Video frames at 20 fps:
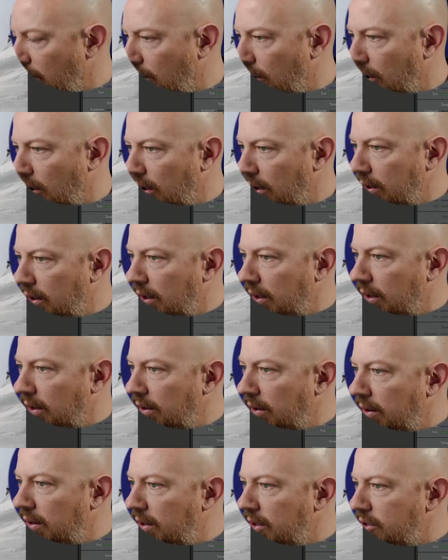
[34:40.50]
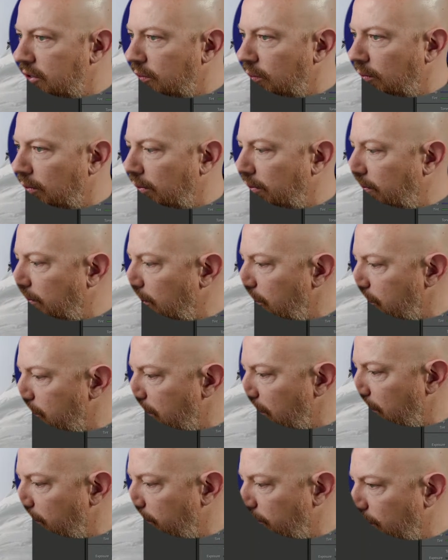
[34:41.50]
on this version
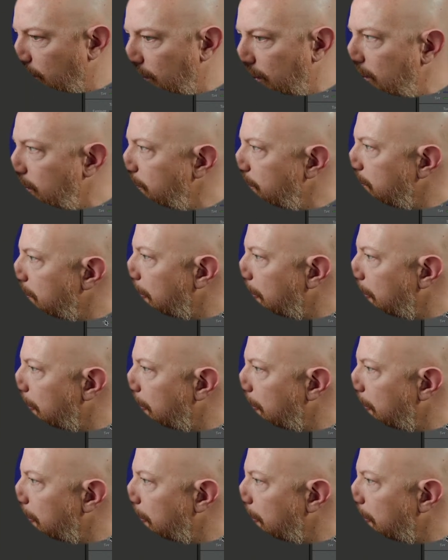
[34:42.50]
of the photo.